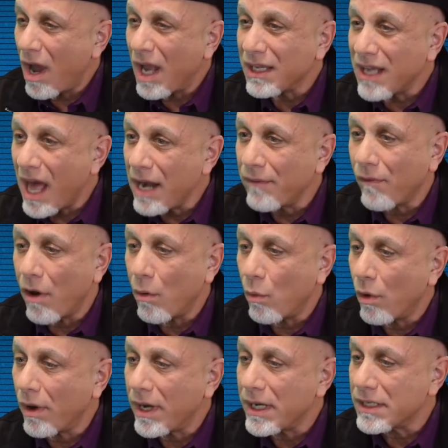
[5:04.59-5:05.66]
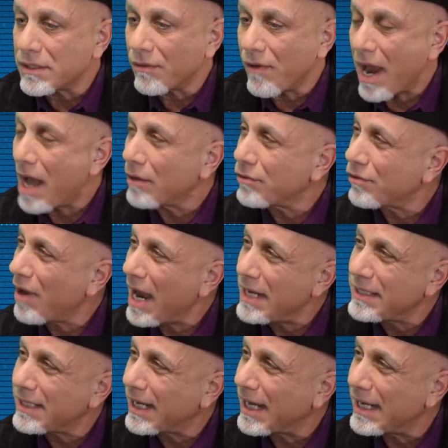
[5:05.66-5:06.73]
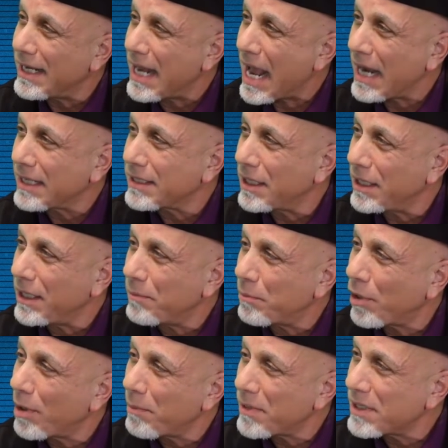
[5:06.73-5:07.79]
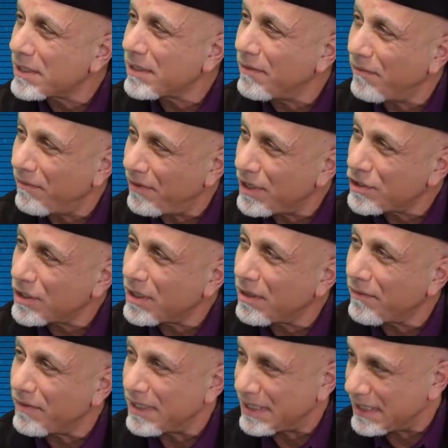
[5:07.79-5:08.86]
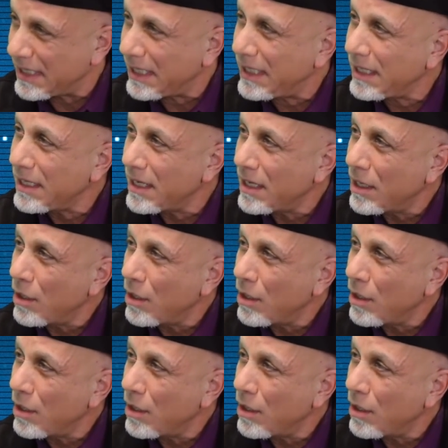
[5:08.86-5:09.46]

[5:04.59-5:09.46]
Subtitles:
a lot of our work is around trying to connect the purpose and vision of the city